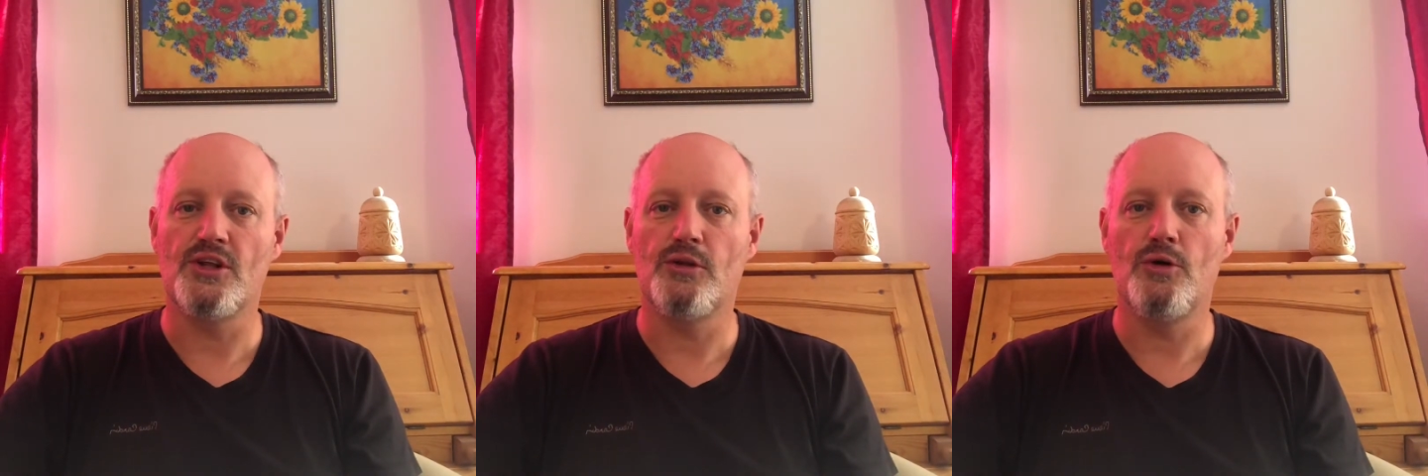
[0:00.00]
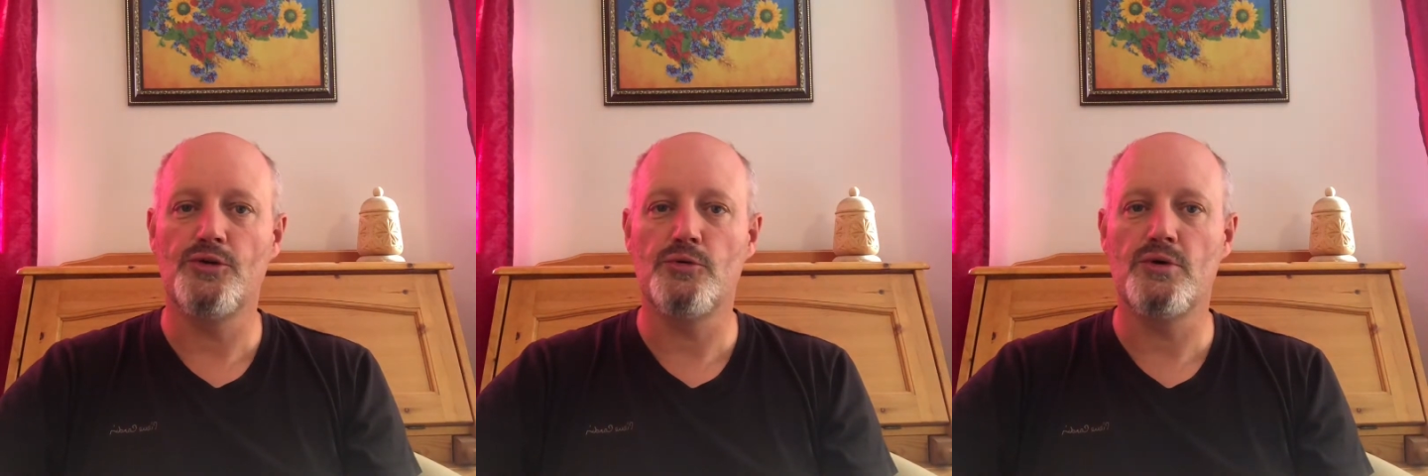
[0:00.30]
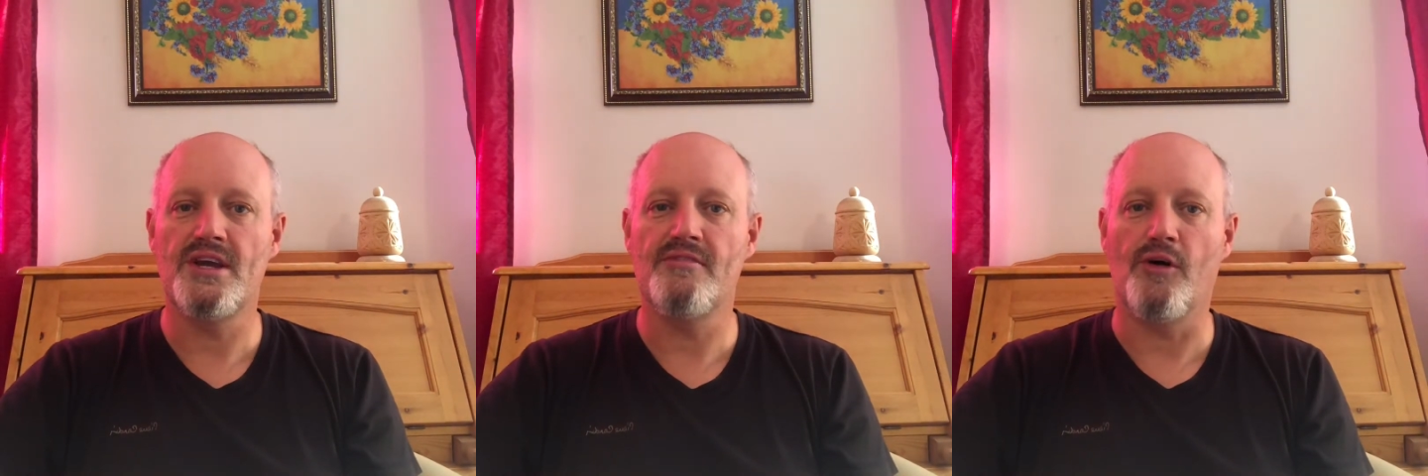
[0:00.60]
the Lord
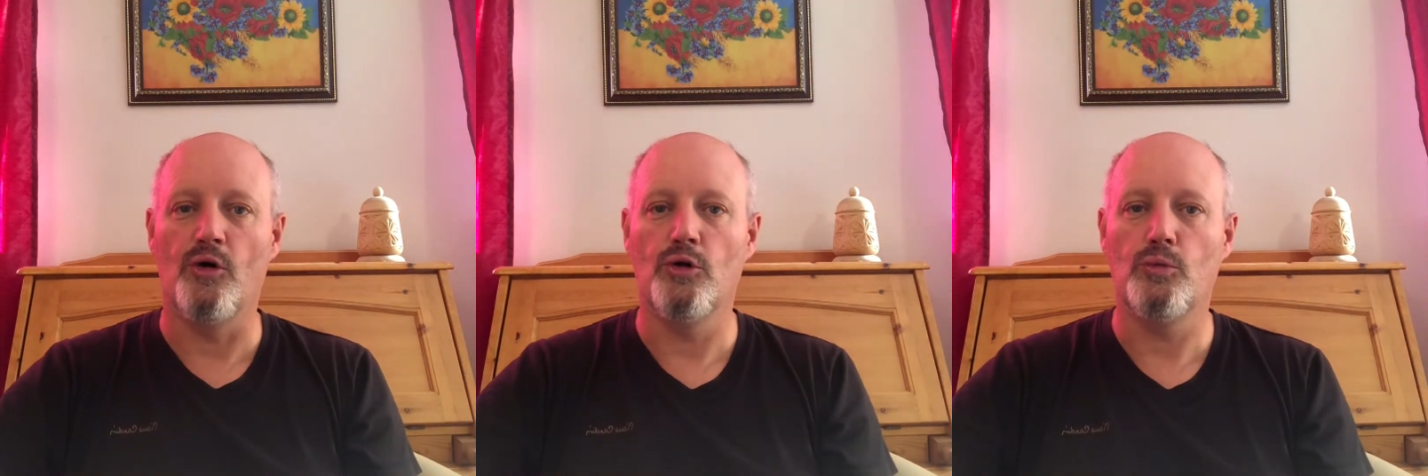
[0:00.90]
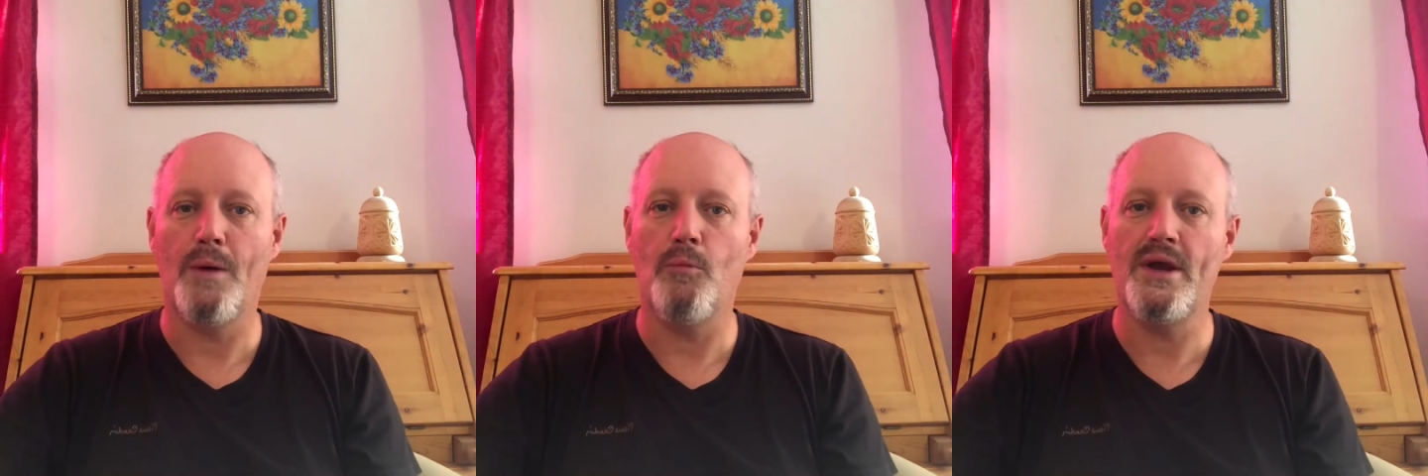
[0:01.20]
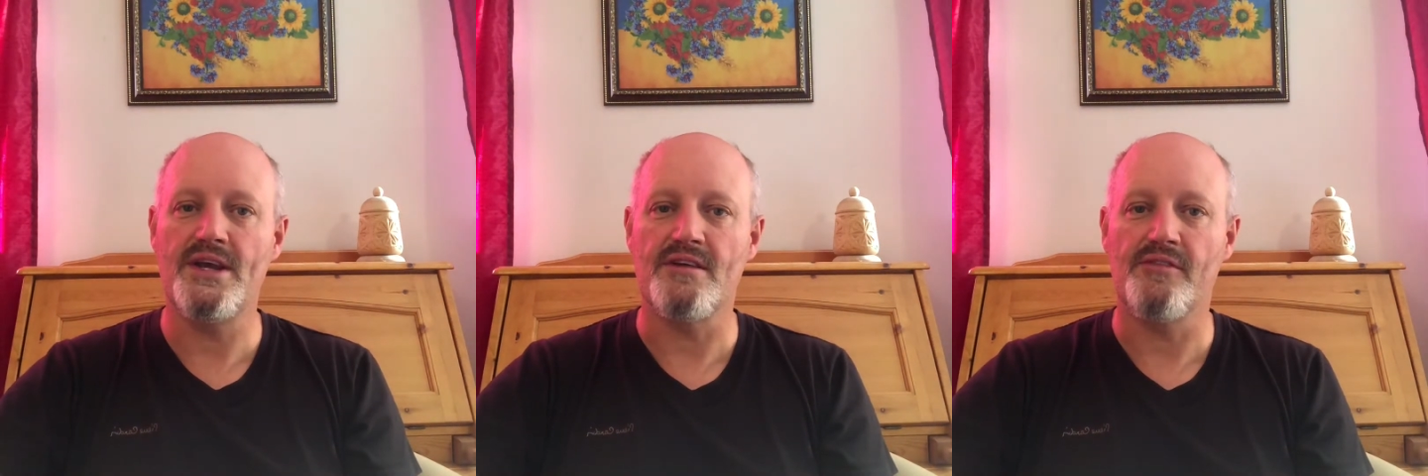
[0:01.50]
will give all when
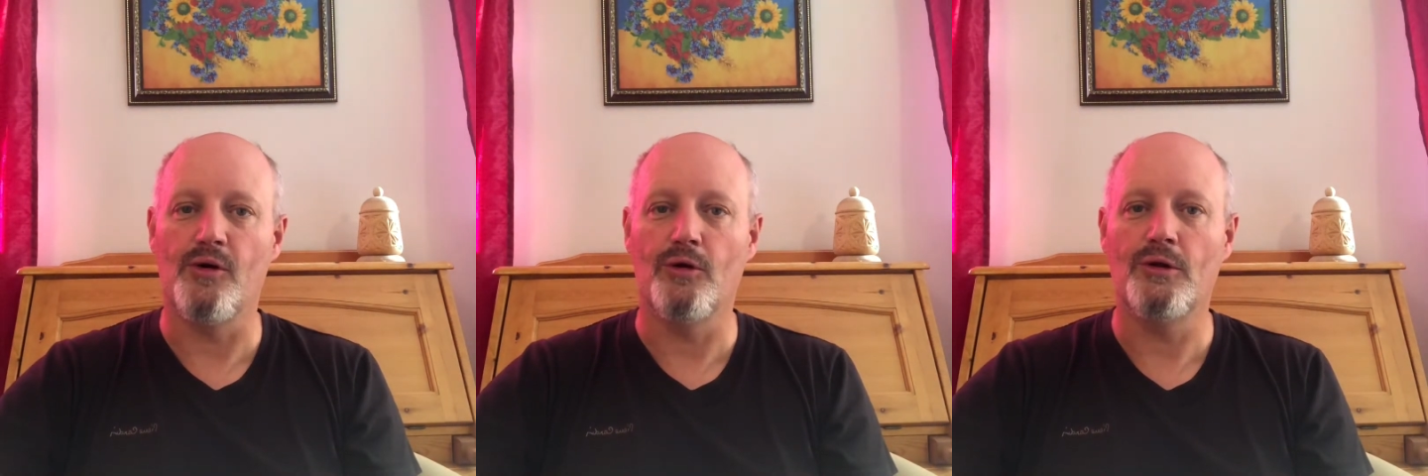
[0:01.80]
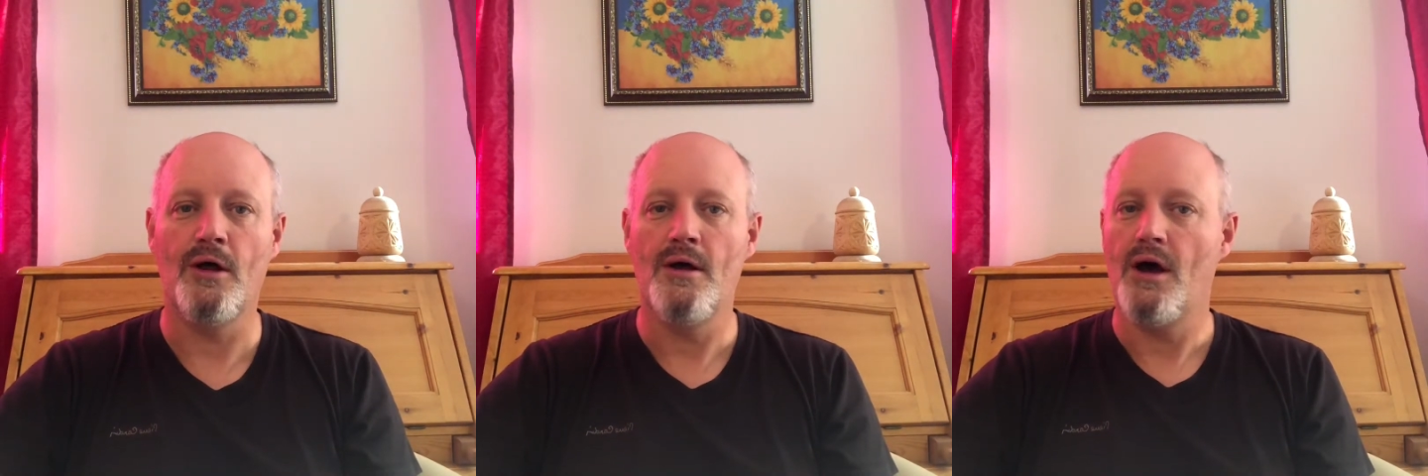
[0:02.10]
we give all.